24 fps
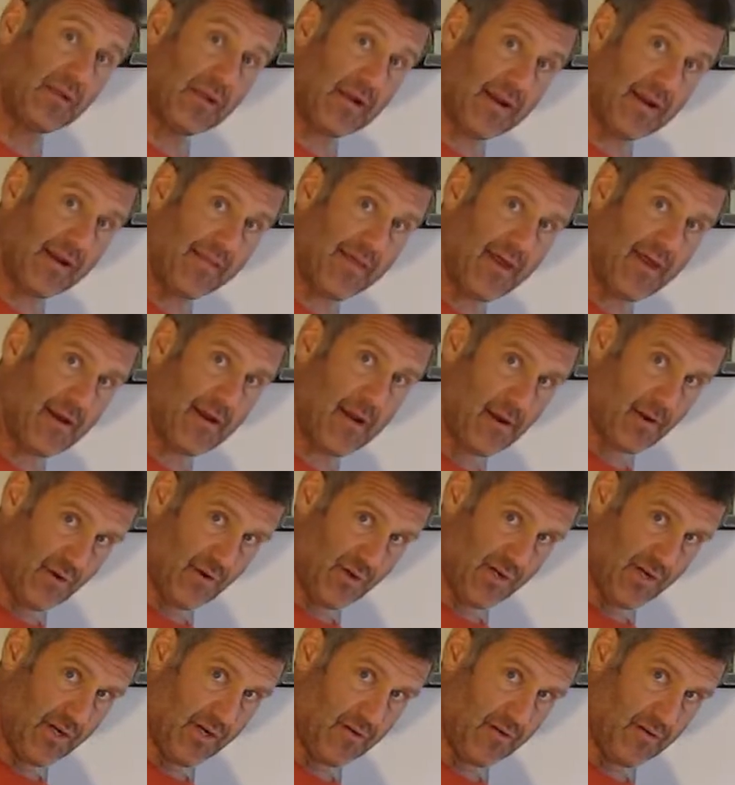of that energy,
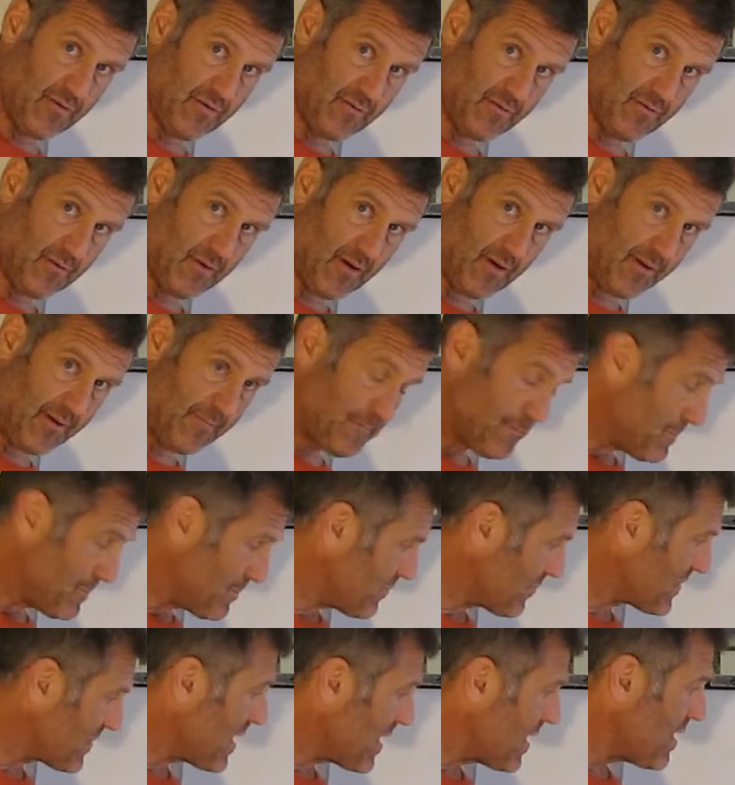right?
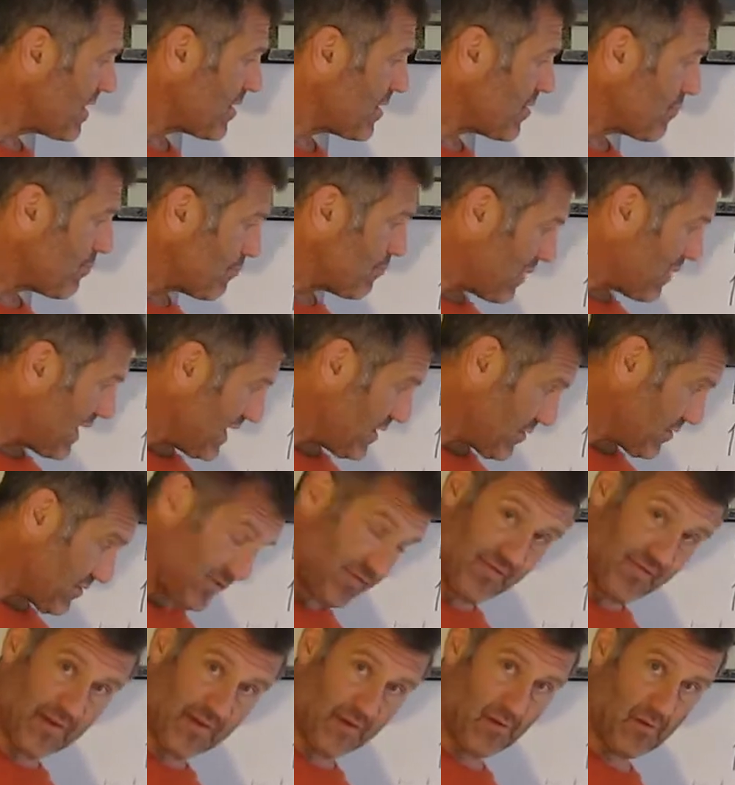
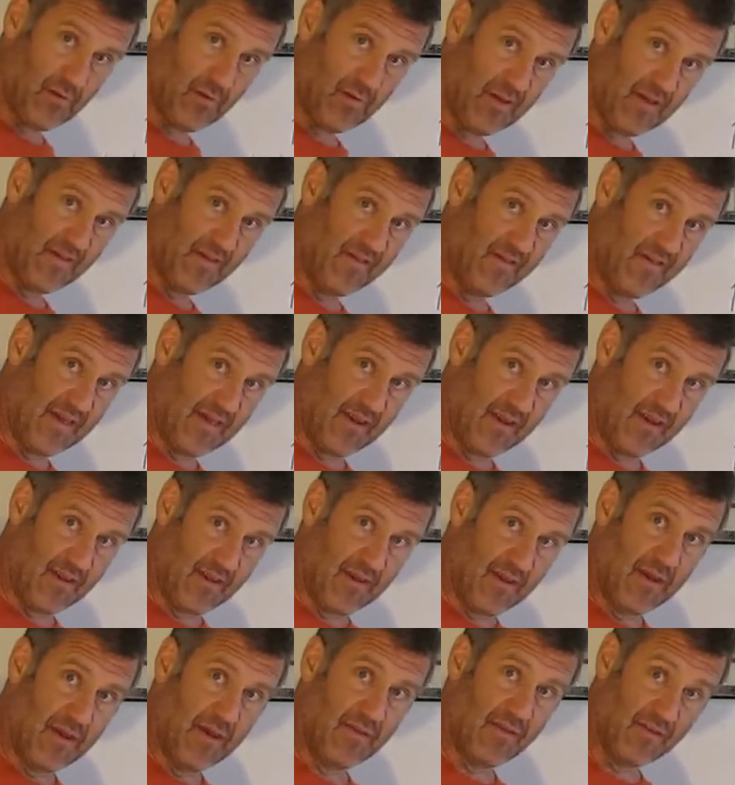Bakersfield is in
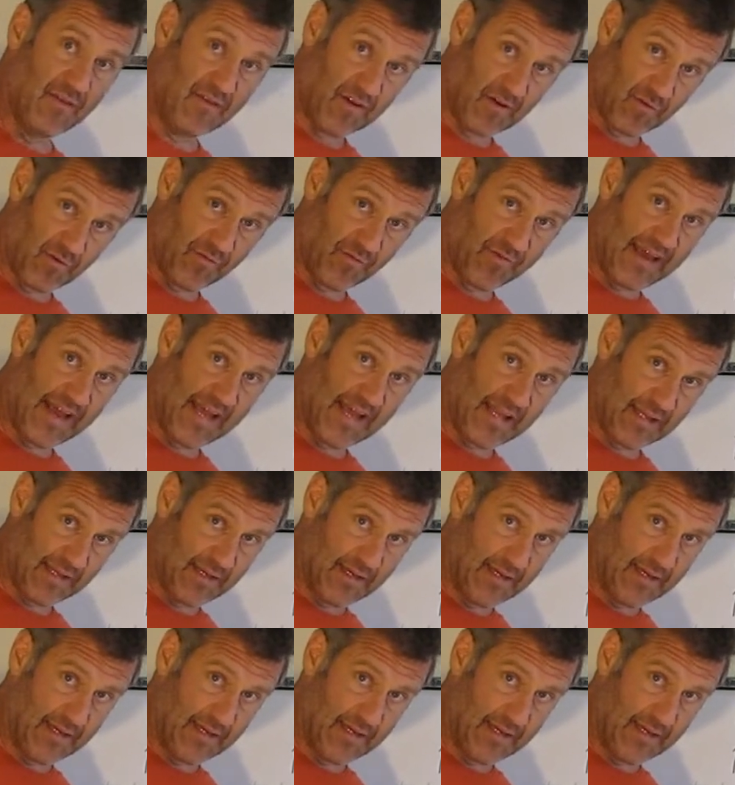the Central Valley,